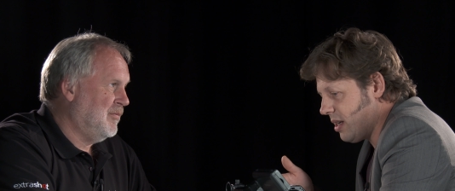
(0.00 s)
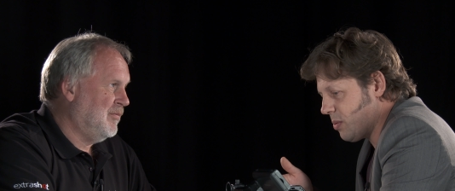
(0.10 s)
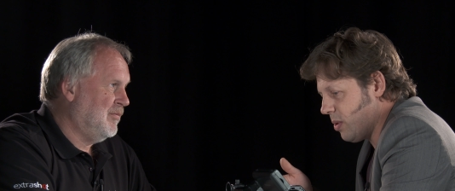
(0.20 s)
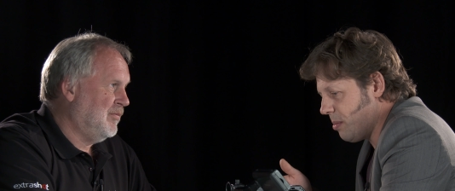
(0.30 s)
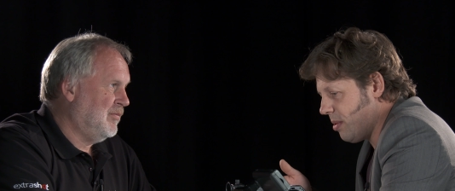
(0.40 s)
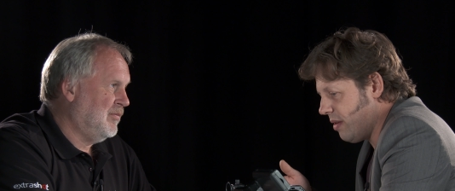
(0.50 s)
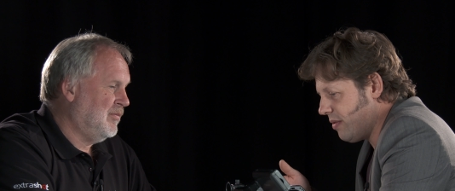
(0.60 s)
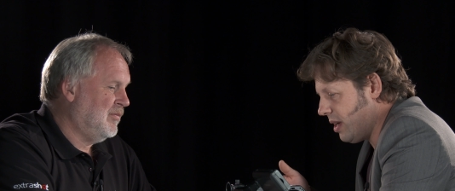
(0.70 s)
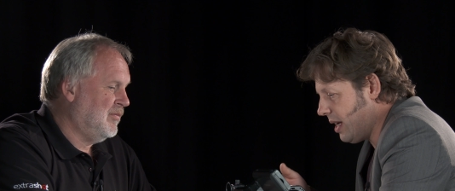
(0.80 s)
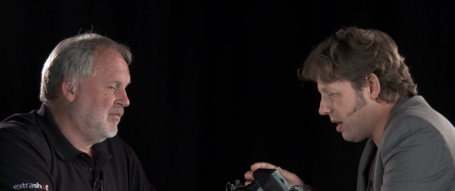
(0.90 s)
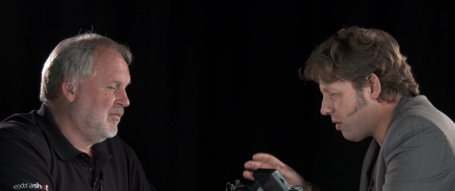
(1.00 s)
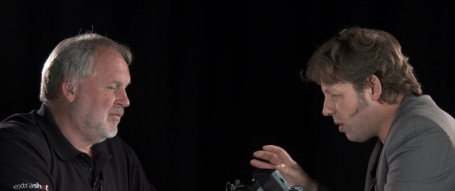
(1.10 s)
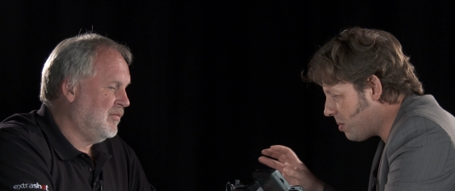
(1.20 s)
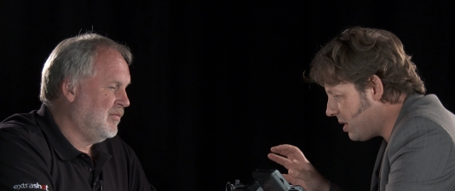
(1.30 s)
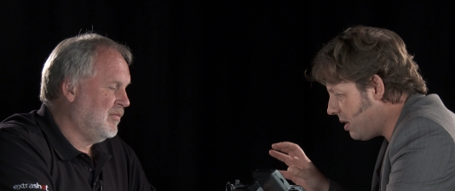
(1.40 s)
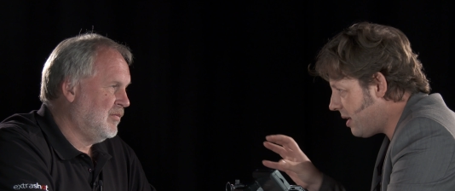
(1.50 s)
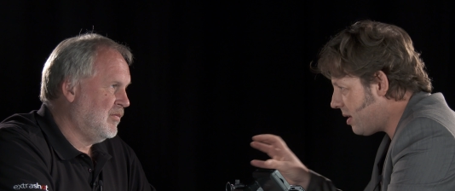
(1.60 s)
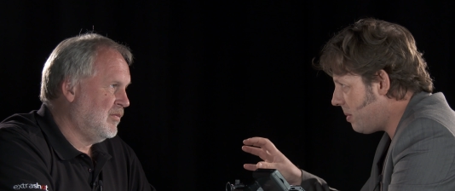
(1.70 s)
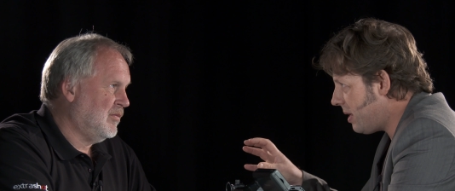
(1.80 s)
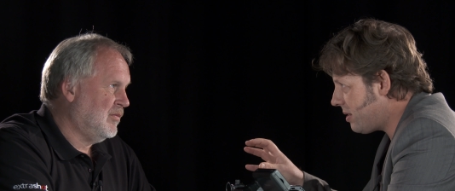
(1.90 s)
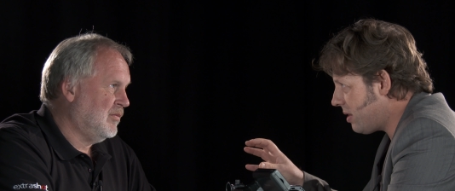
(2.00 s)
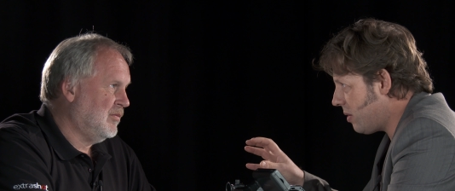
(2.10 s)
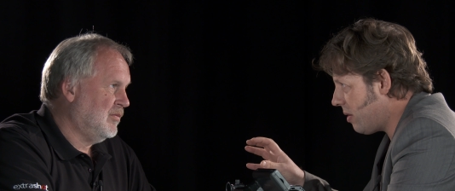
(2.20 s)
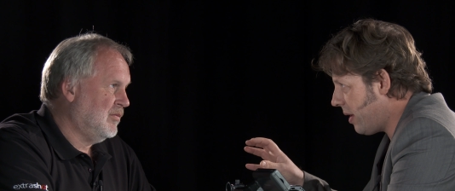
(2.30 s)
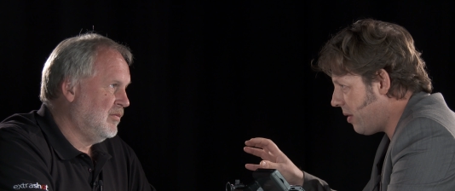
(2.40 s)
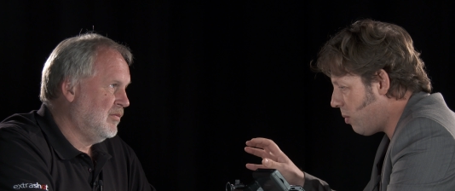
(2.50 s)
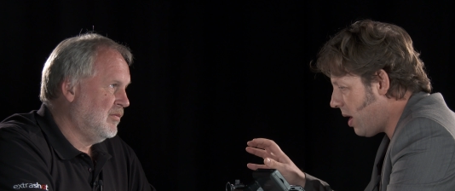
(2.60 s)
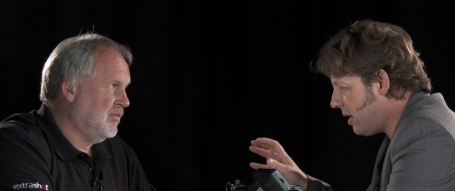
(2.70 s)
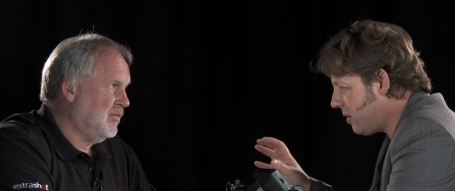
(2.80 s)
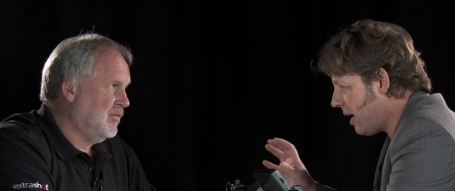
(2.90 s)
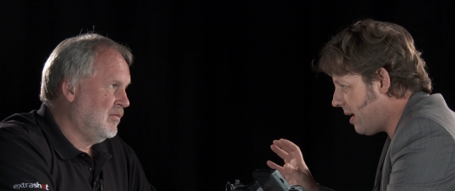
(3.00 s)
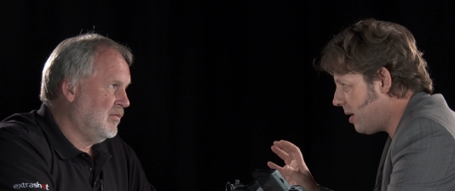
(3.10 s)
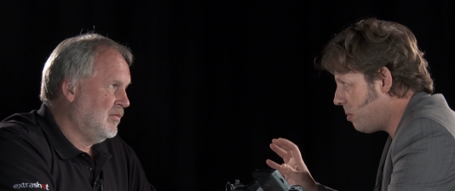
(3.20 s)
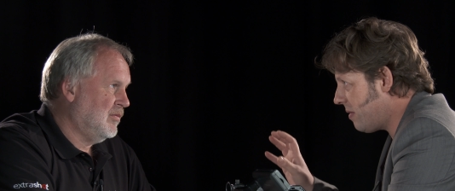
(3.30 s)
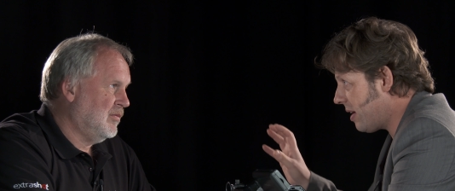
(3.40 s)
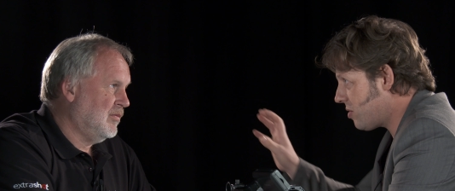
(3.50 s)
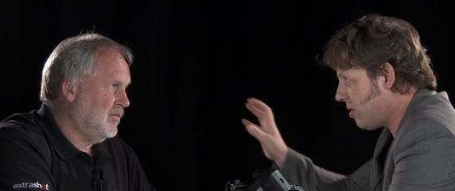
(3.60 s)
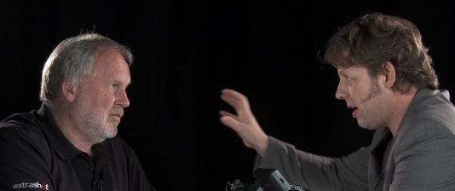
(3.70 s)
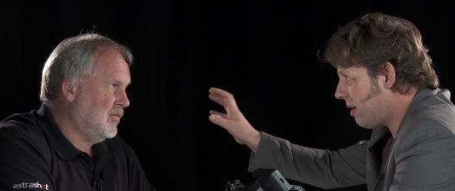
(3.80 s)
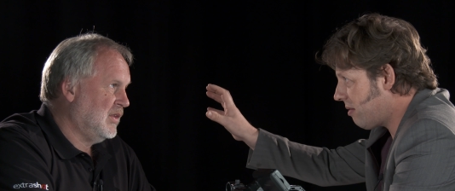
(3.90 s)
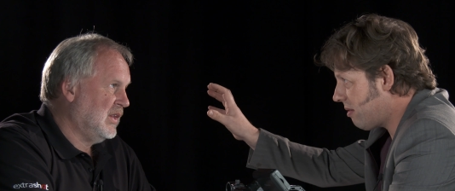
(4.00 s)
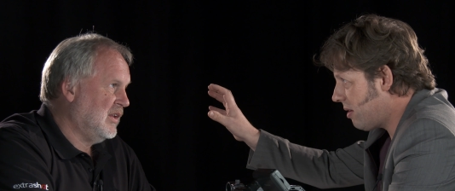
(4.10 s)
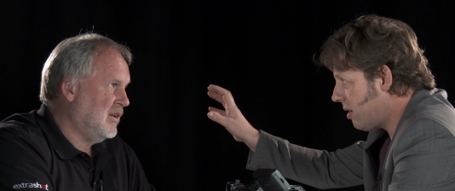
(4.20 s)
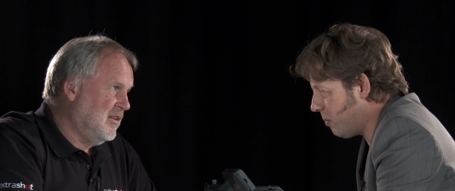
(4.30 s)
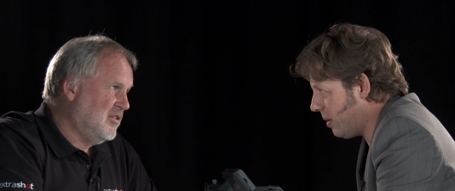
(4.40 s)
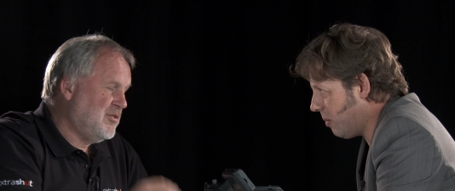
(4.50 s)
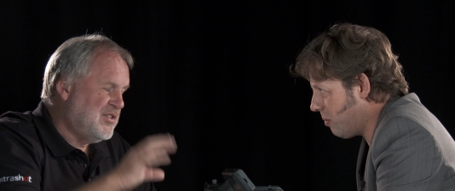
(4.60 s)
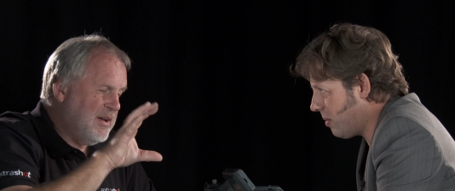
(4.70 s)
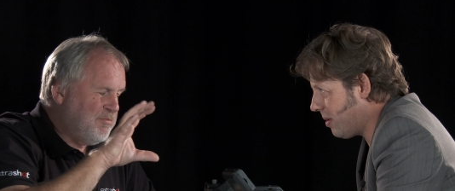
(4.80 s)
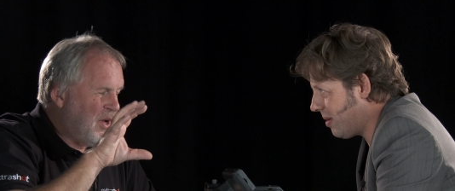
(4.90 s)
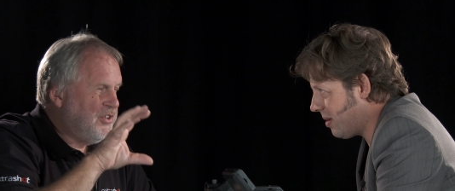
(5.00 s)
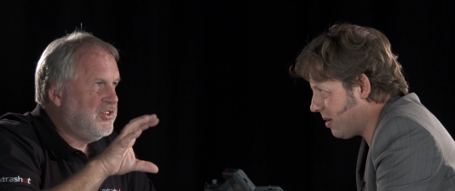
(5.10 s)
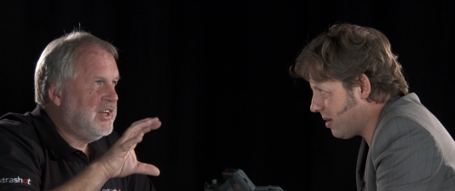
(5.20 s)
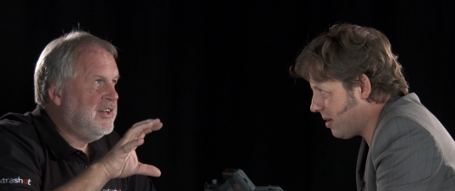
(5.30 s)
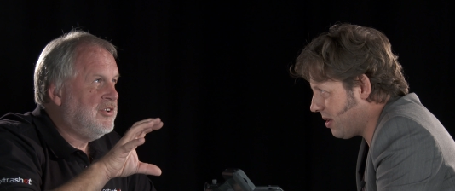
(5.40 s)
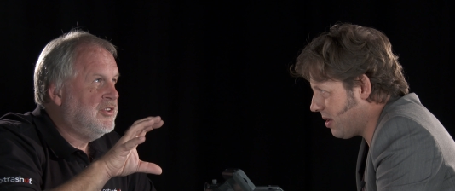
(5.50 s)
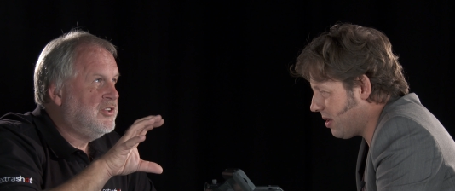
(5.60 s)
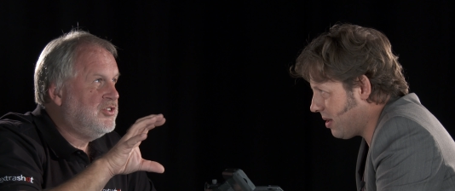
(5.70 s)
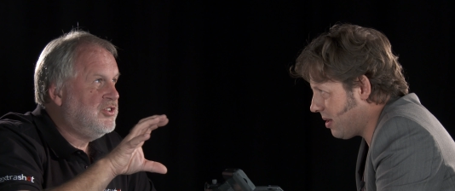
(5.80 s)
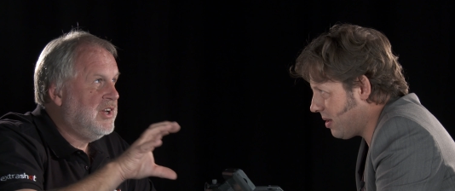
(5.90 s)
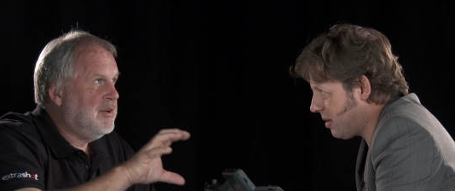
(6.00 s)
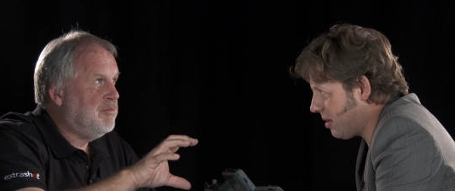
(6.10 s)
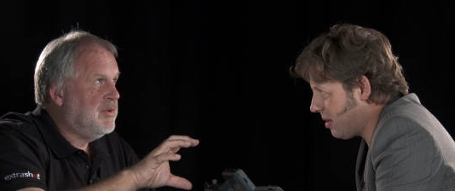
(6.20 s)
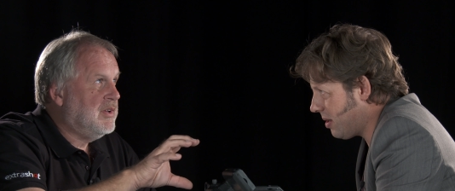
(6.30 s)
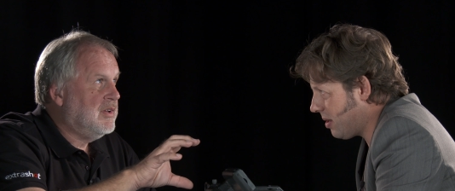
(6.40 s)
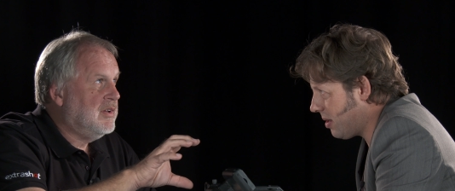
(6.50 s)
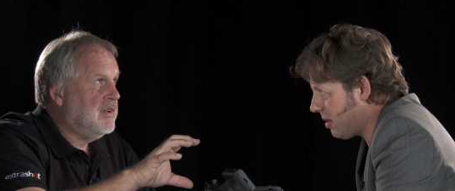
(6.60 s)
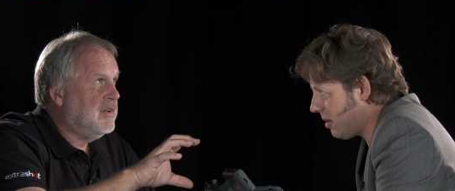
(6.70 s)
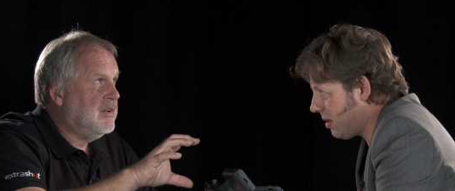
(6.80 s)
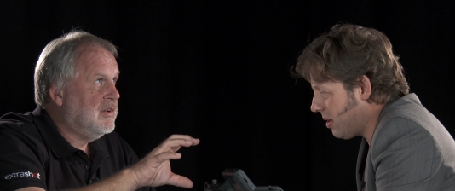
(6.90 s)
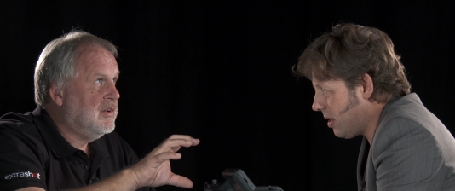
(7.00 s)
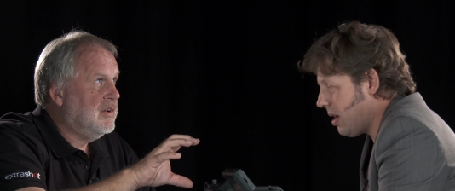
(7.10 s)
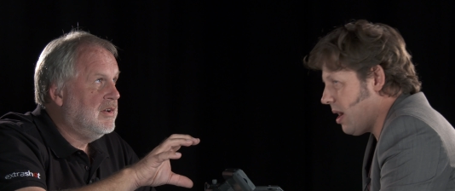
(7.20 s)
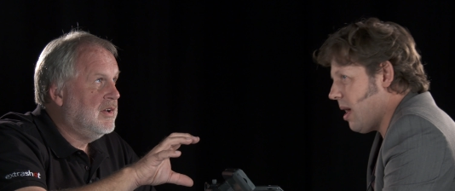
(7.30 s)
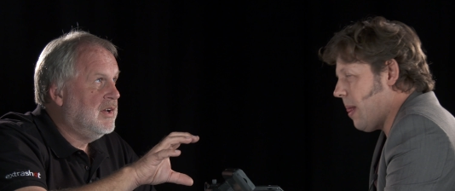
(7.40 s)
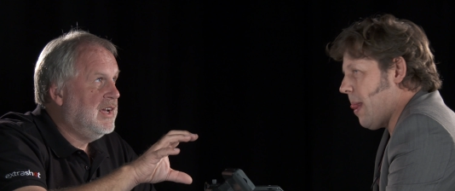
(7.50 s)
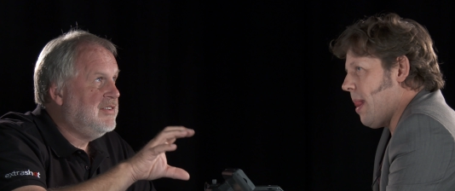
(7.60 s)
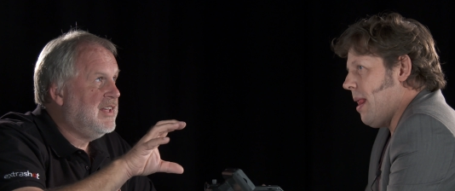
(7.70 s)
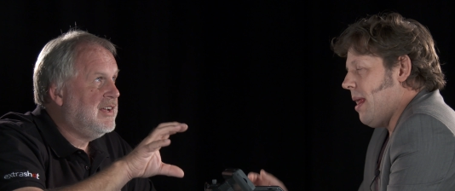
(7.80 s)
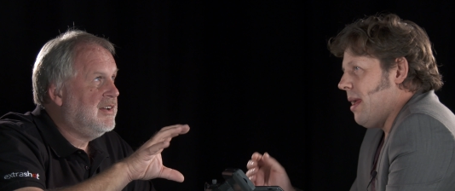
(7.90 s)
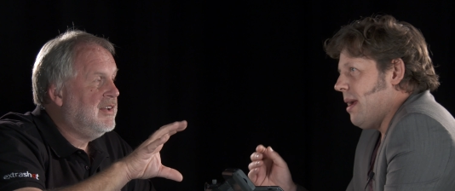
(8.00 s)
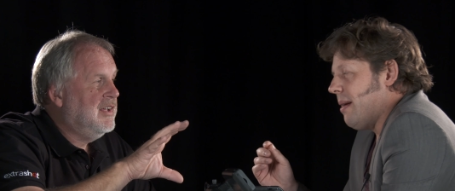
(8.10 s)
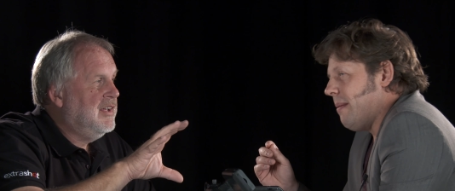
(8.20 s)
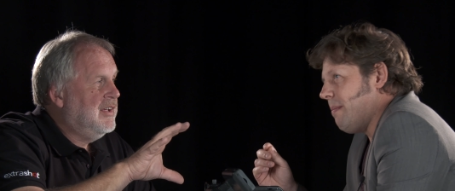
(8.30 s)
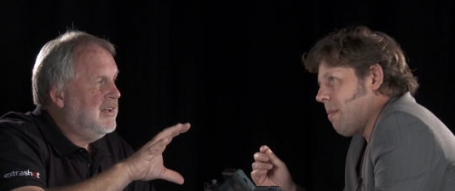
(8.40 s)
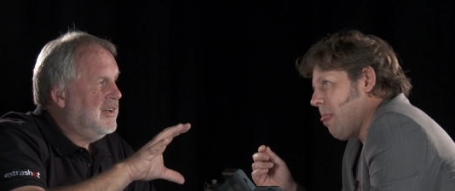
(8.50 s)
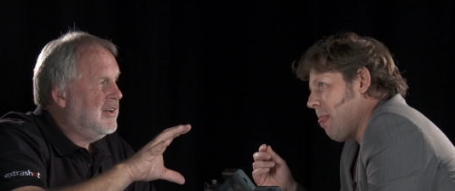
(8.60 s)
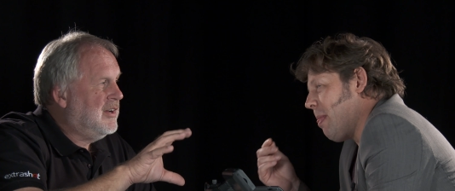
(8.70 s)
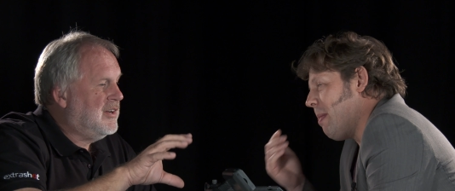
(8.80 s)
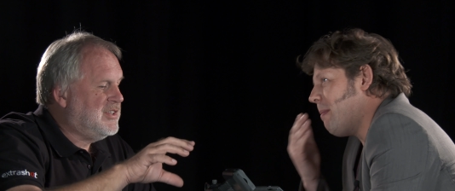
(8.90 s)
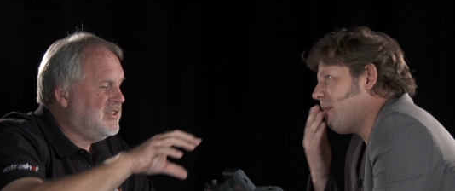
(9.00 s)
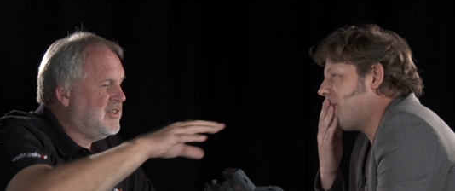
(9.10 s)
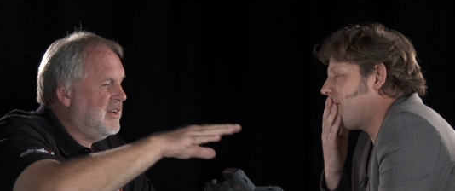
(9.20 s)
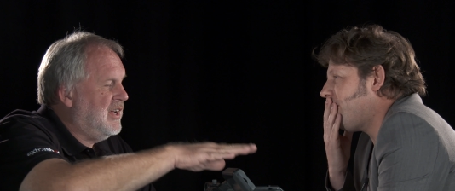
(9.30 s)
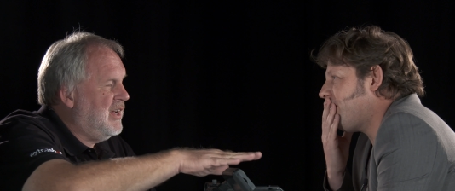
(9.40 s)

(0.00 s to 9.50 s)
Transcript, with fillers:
Speaker 1: S worked perfectly. It crops in a little bit, so in a, in a way you get a little bit of extra length.
Speaker 2: So is that punching in on the chip? Is that... Because it's,